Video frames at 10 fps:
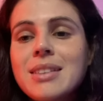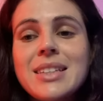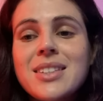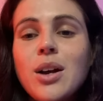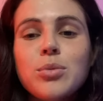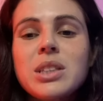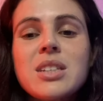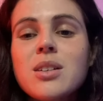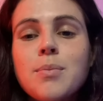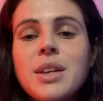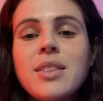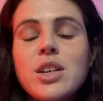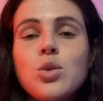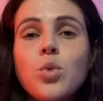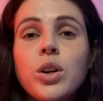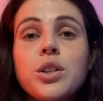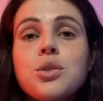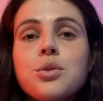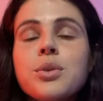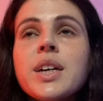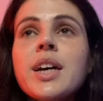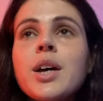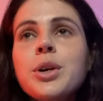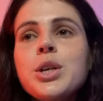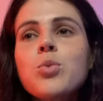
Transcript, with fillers: that's not really something that you want to do, right?